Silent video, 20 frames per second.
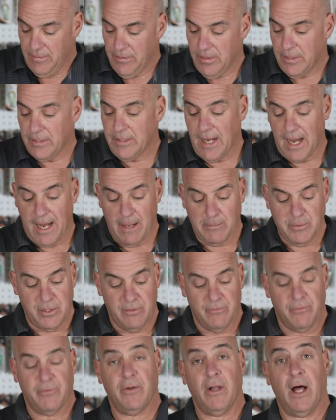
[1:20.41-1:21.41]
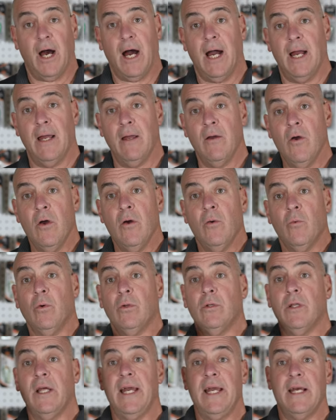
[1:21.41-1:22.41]
The Dobson fly
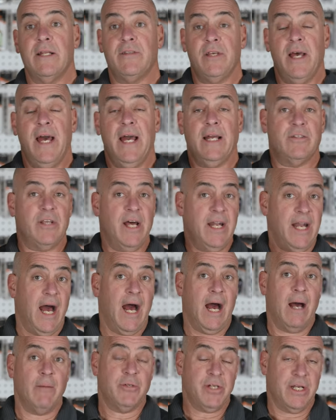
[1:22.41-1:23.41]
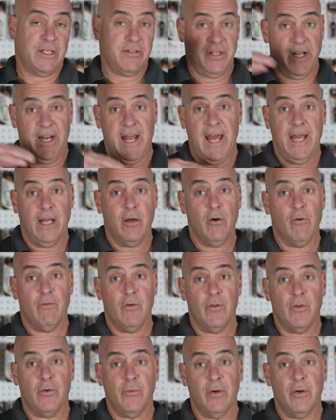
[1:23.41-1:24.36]
will lay its eggs on objects that hang over the